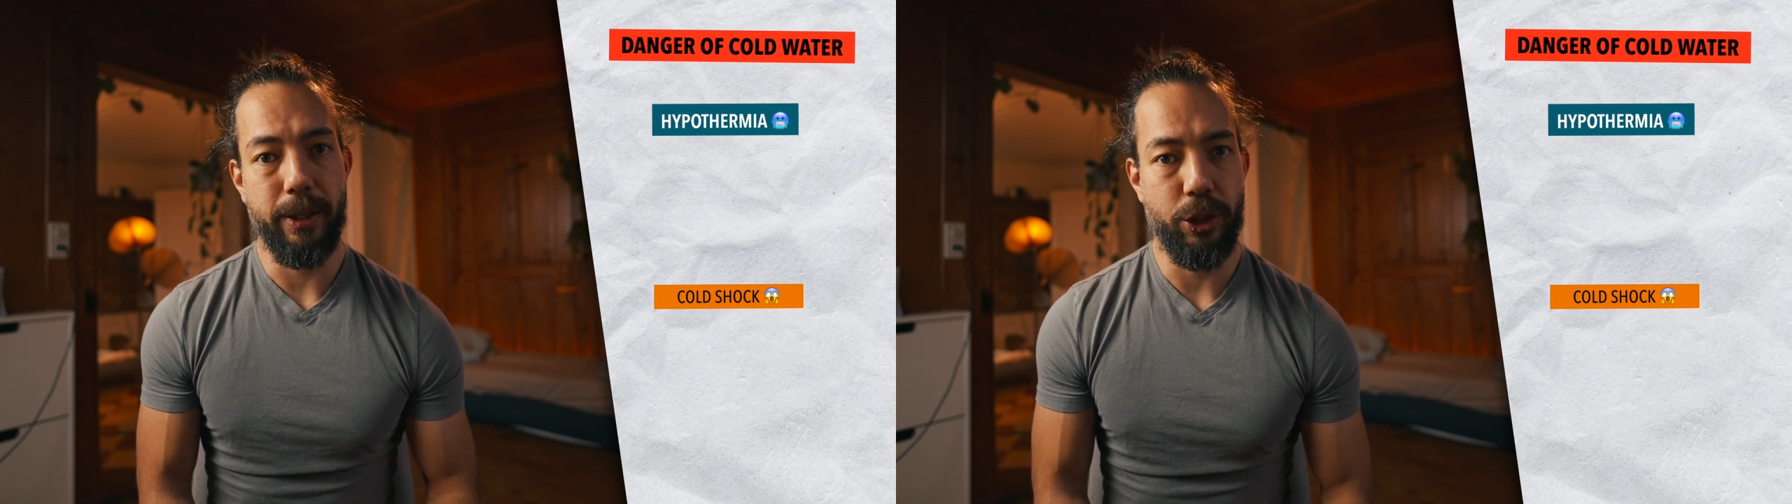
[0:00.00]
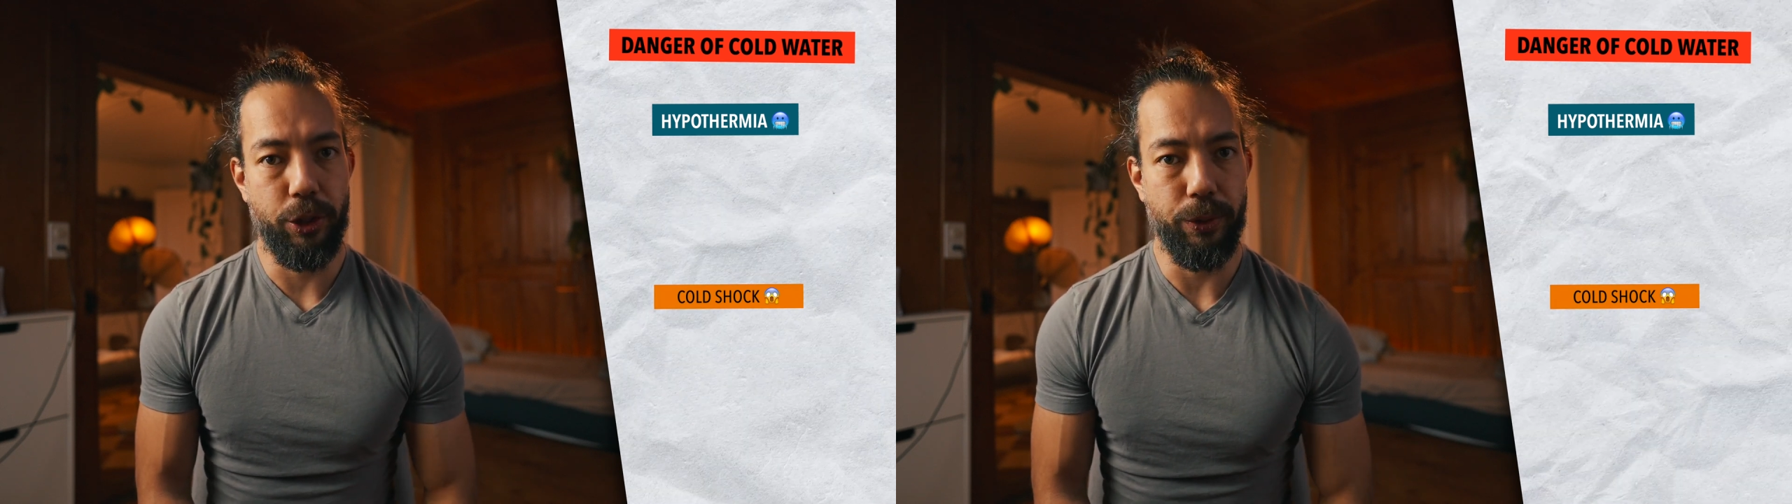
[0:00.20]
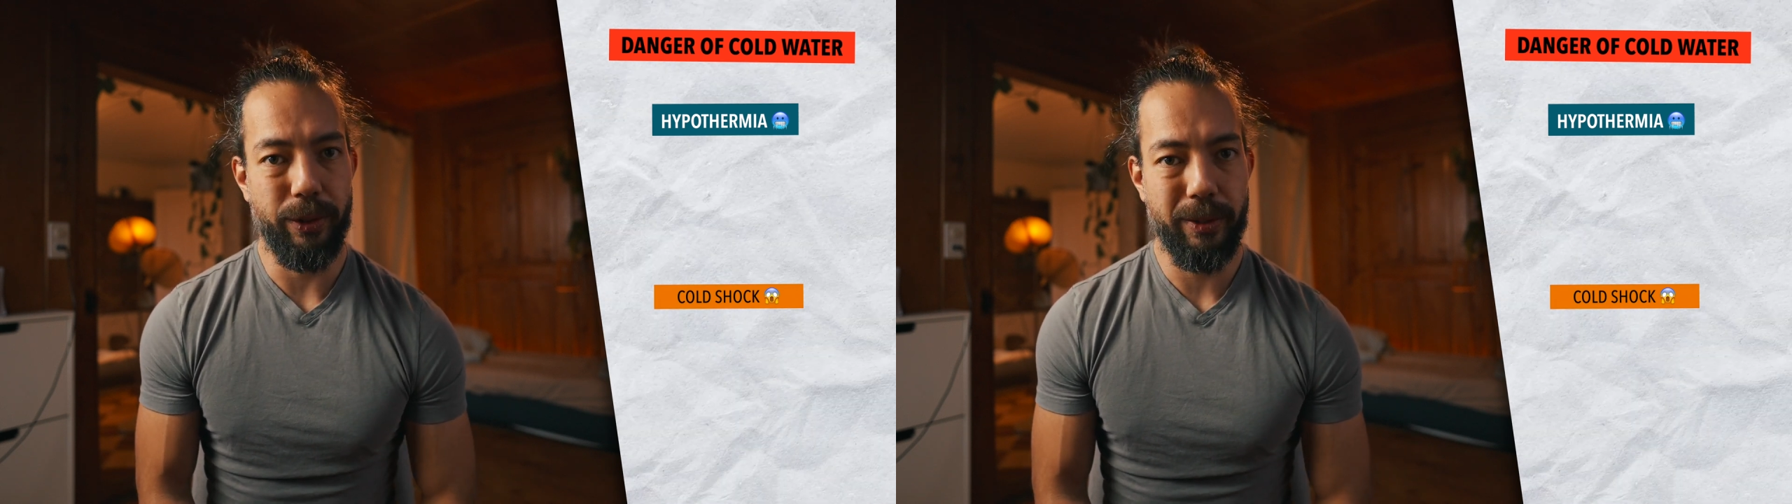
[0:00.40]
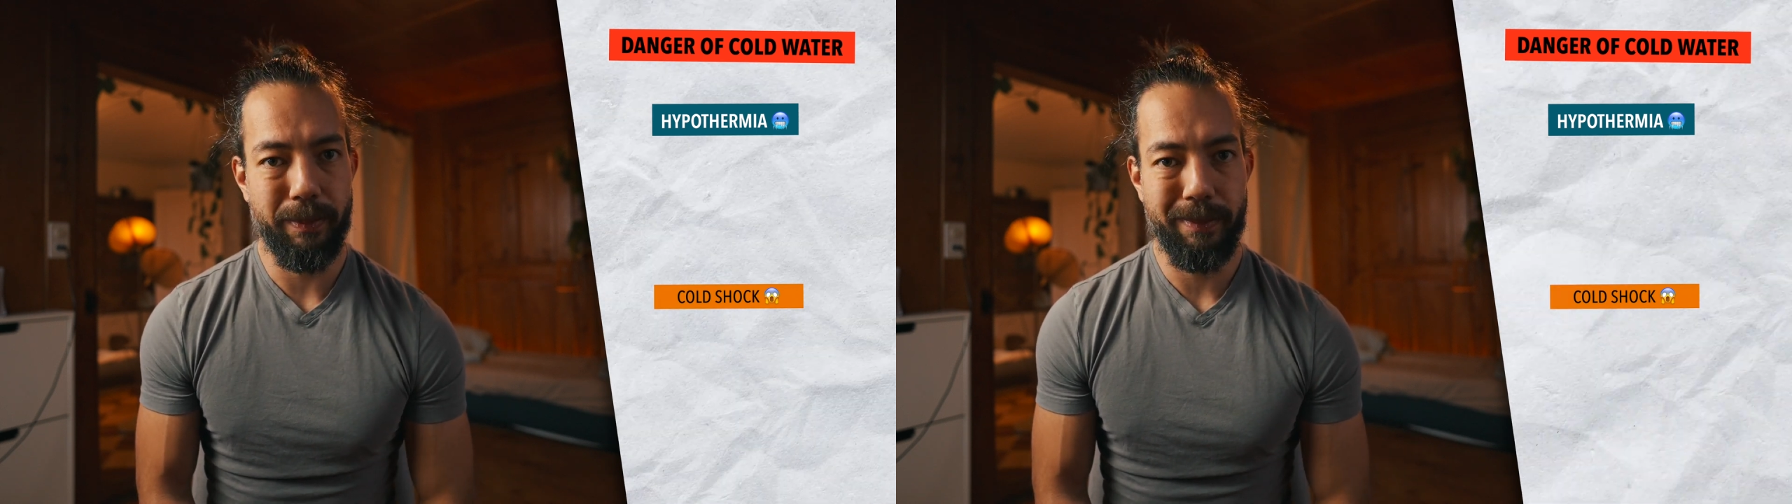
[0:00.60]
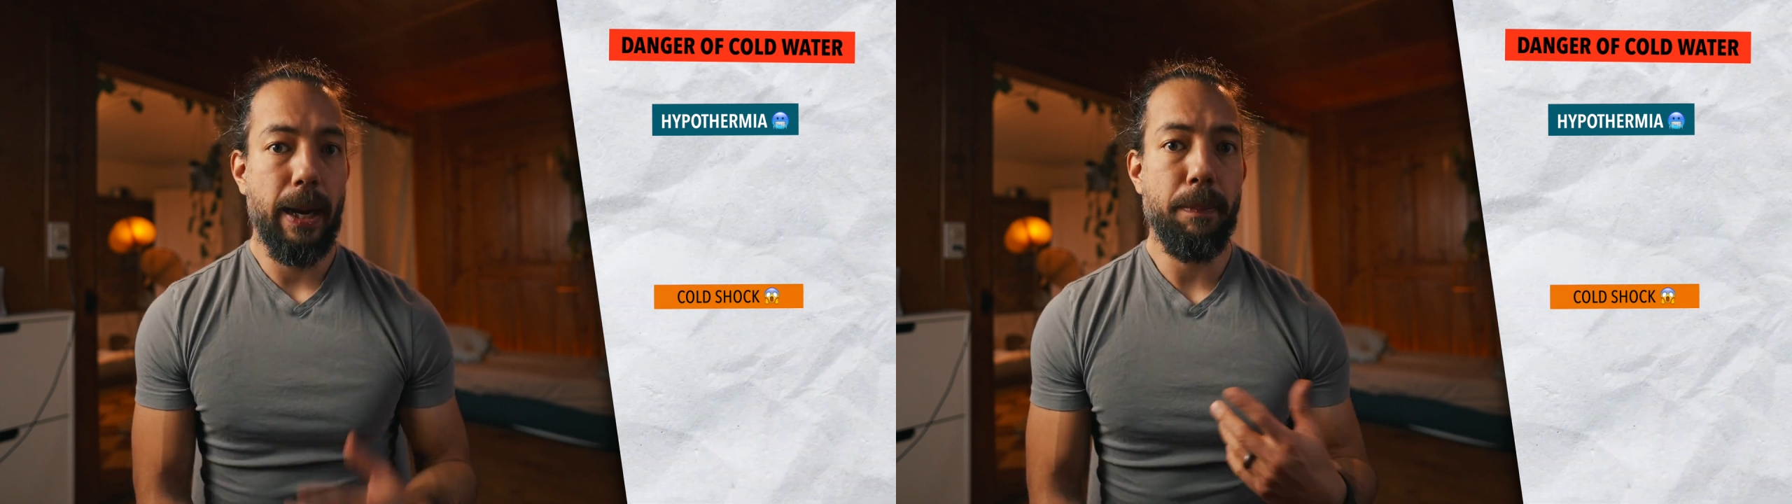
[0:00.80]
issues.
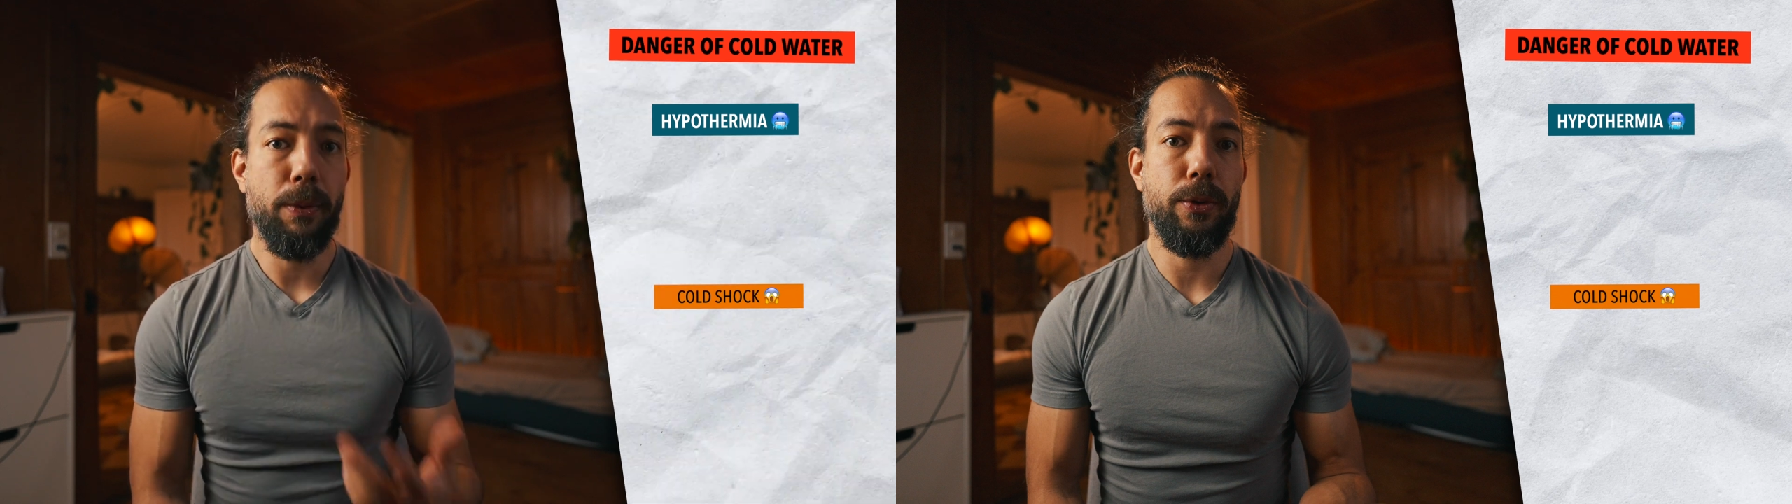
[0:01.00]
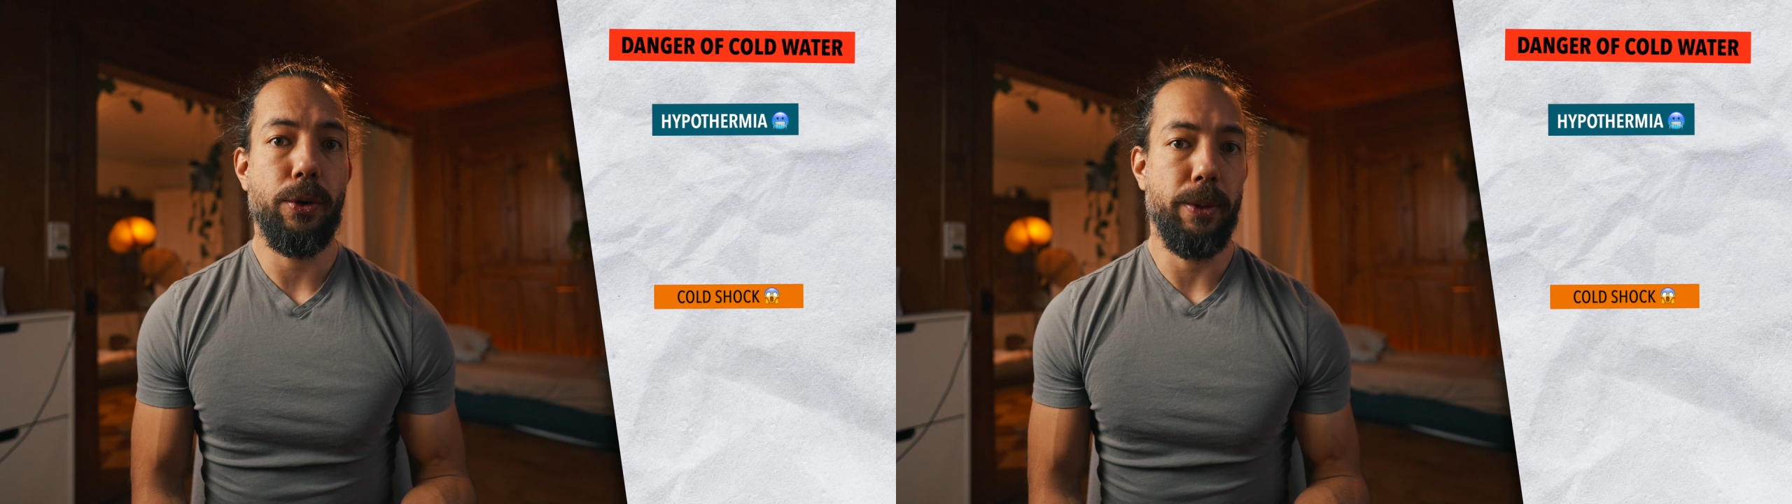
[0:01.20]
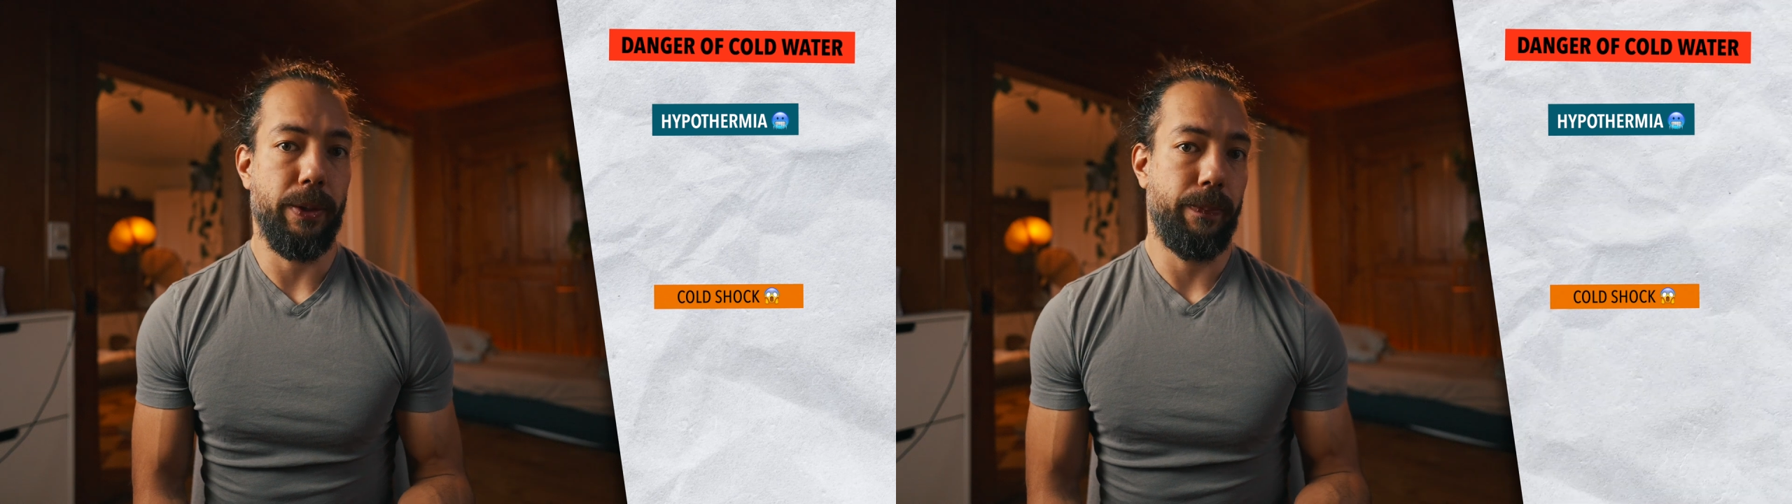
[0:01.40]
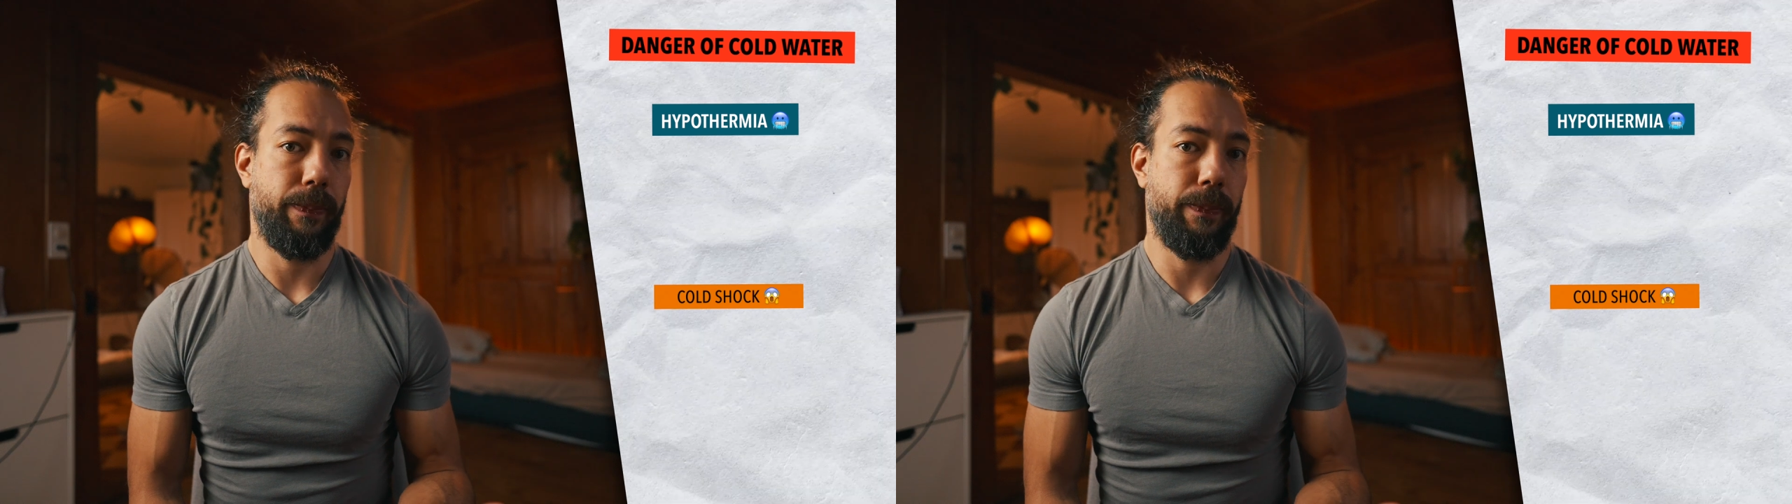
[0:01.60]
Hypothermia